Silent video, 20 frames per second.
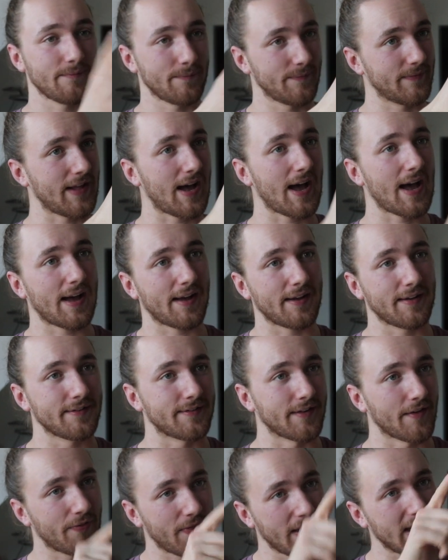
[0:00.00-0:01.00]
that is
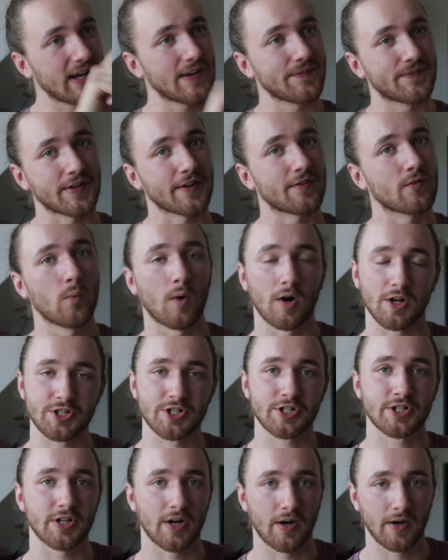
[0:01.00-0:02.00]
a thing I've just
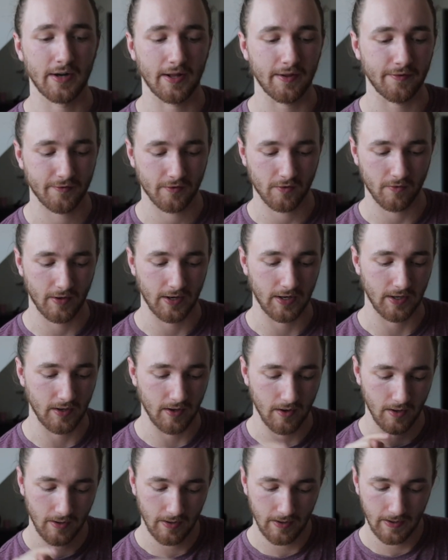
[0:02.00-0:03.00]
watched on a
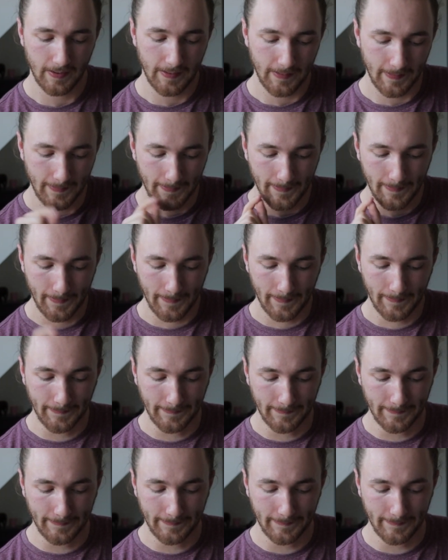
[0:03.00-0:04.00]
screen.
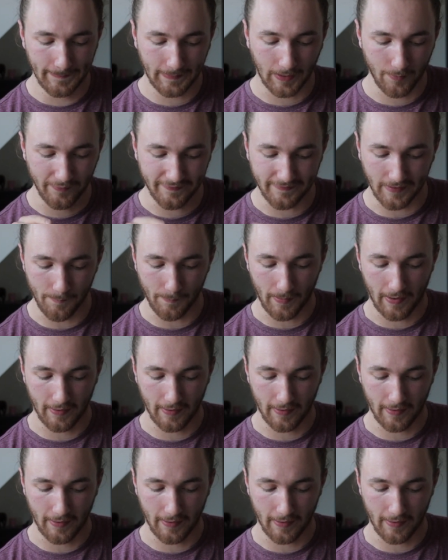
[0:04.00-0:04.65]
oh, can we skip